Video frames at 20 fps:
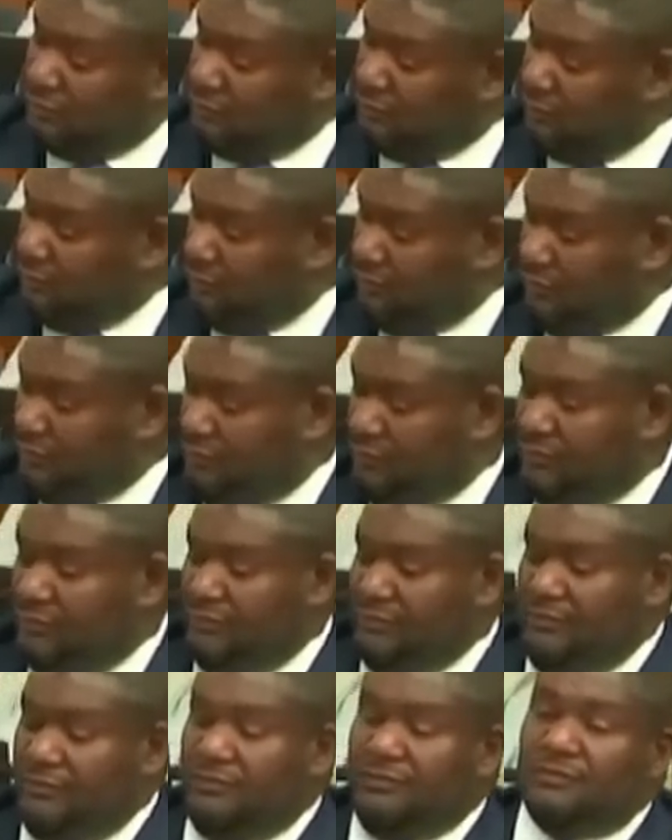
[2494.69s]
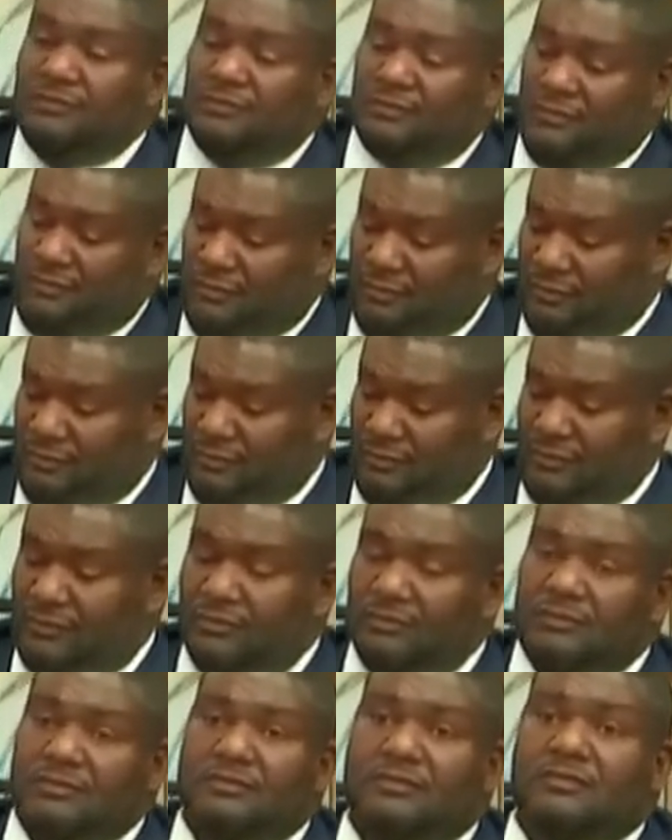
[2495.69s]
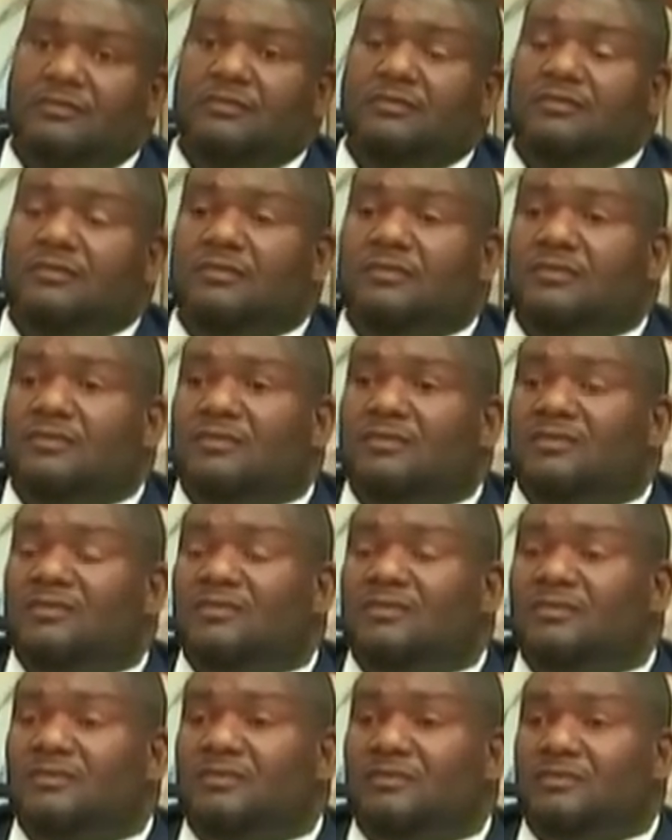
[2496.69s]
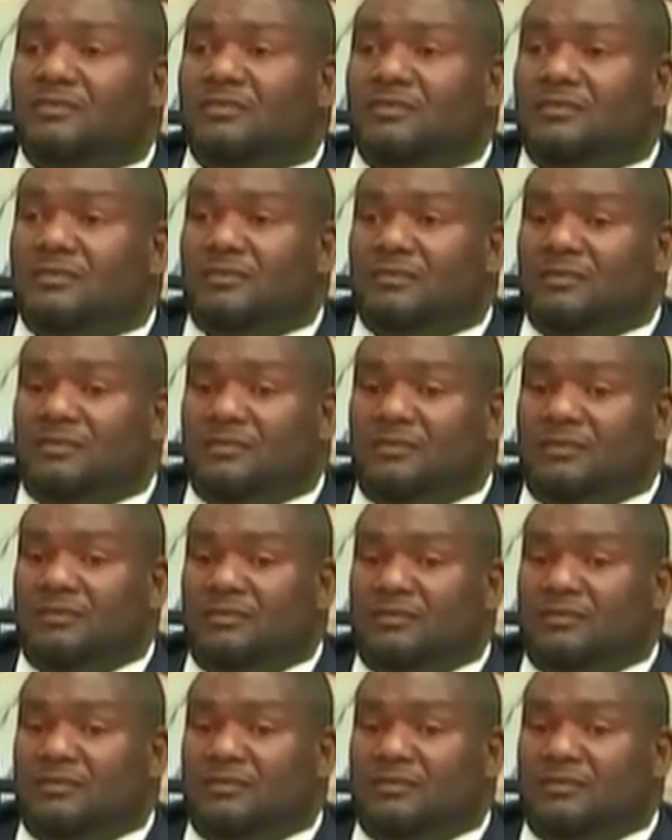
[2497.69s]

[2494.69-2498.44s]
This person isn't speaking.